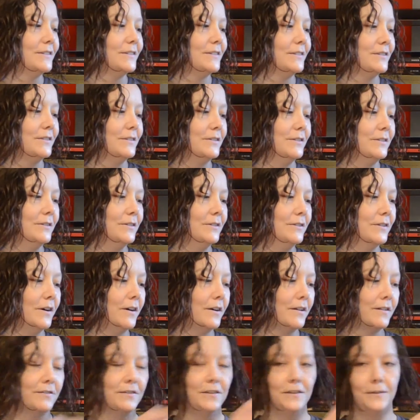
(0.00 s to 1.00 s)
to
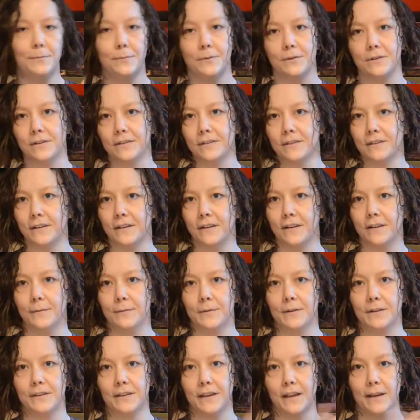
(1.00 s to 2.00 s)
all of these books on
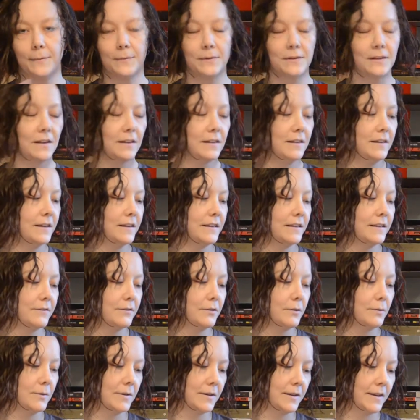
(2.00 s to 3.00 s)
just Amazon links if you
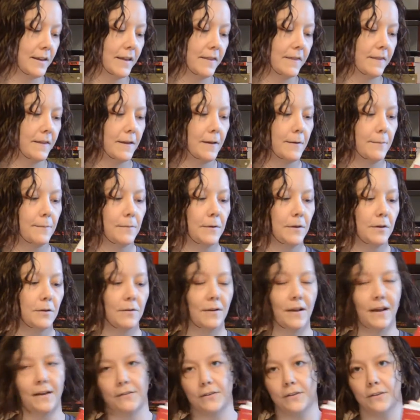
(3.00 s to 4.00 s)
want to get them. You don't
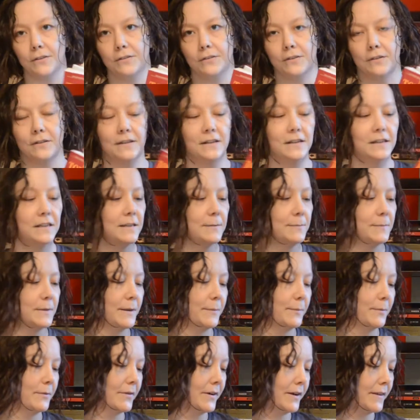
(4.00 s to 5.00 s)
have to use those links, but I
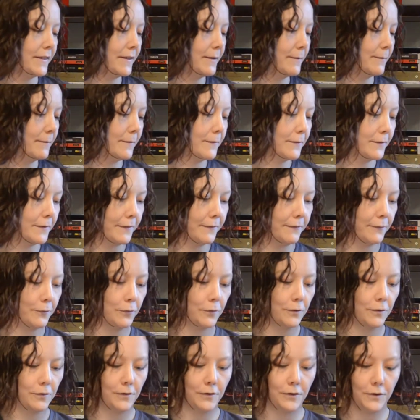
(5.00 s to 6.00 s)
provide them for
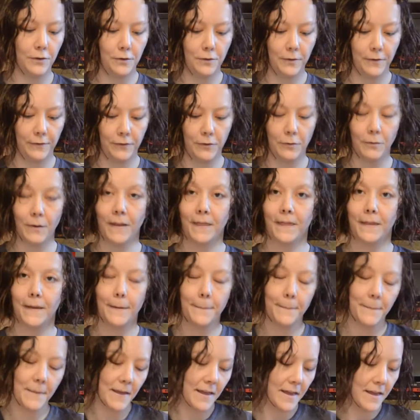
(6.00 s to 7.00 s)
you if you want
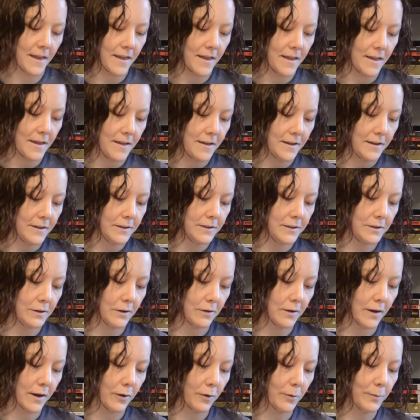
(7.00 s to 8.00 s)
them. So
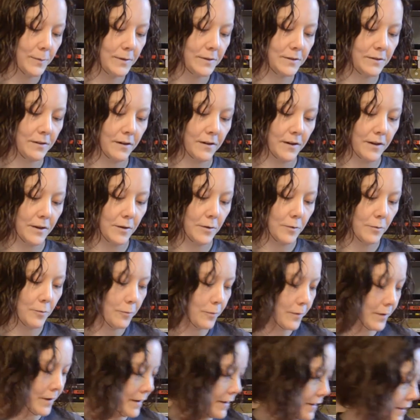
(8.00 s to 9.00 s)
I'll be starting
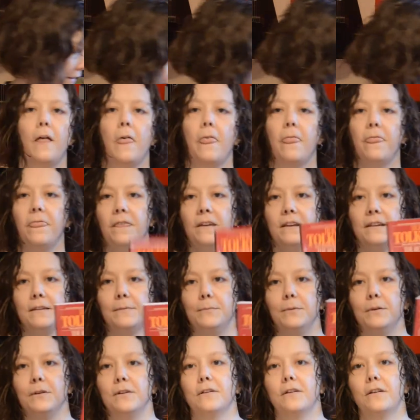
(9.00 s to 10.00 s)
with this
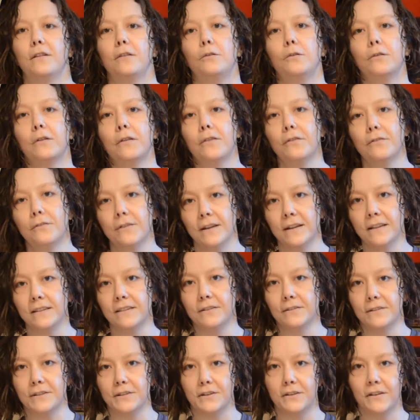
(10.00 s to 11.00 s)
book, Loretha Rings, The
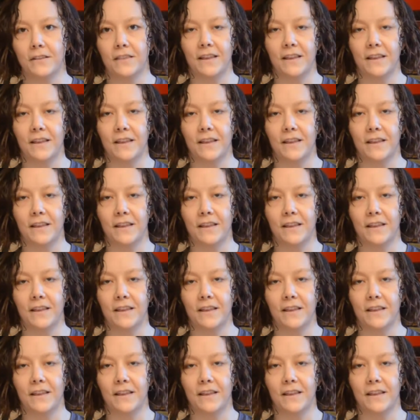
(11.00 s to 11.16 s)
Return of the